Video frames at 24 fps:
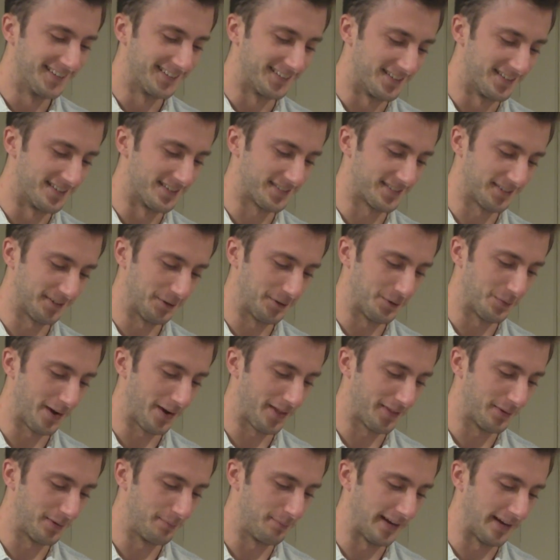to discern
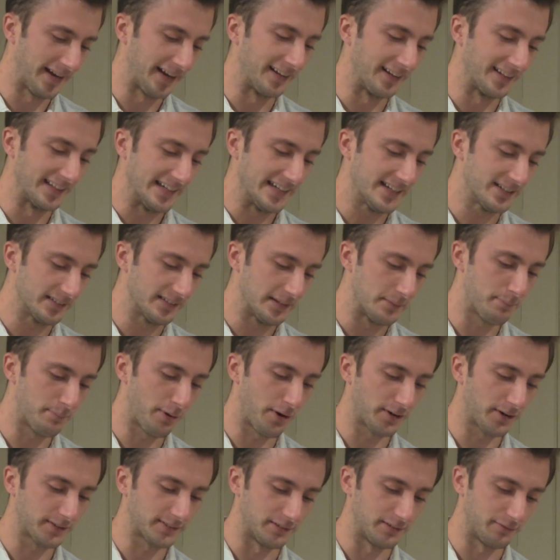whether being illegally
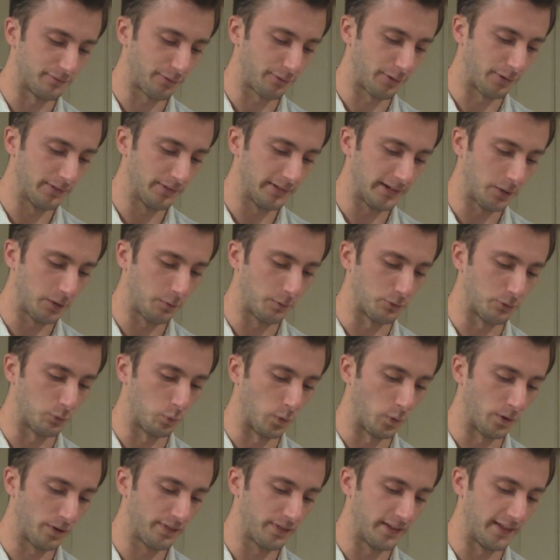parked in Ferndale was
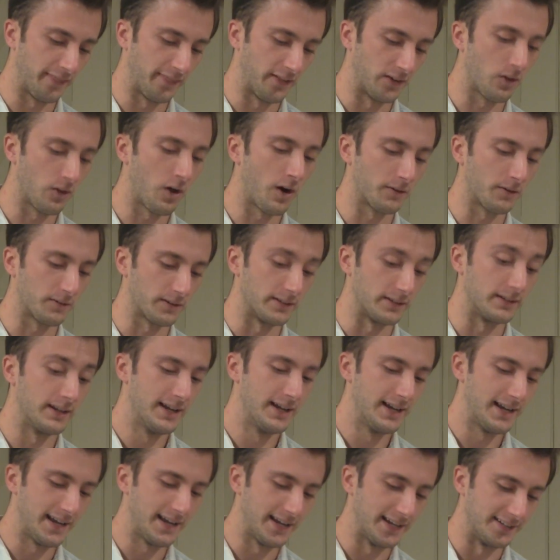worth it in the long run.
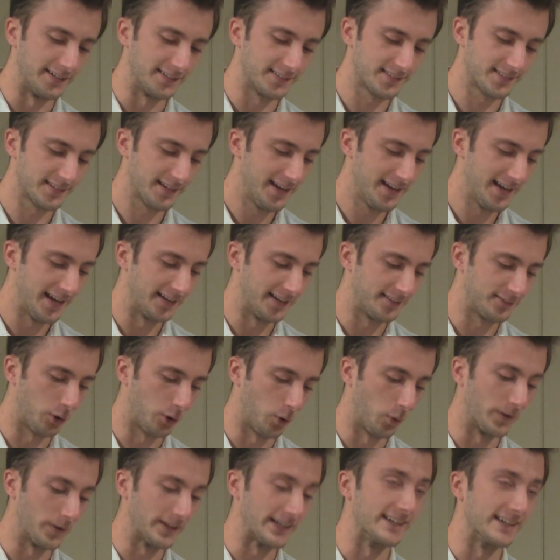Hint, it
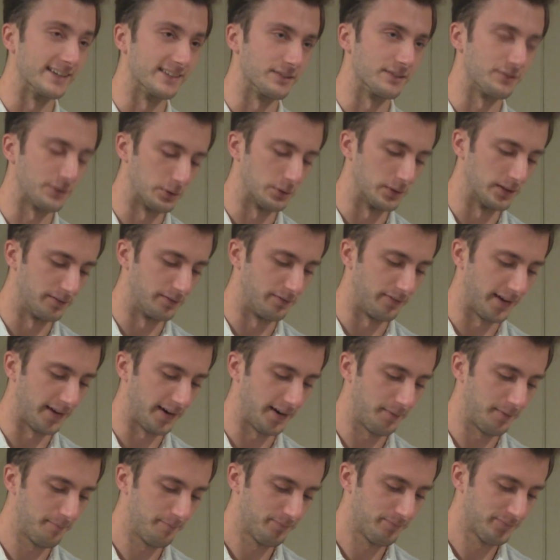totally is if you live there.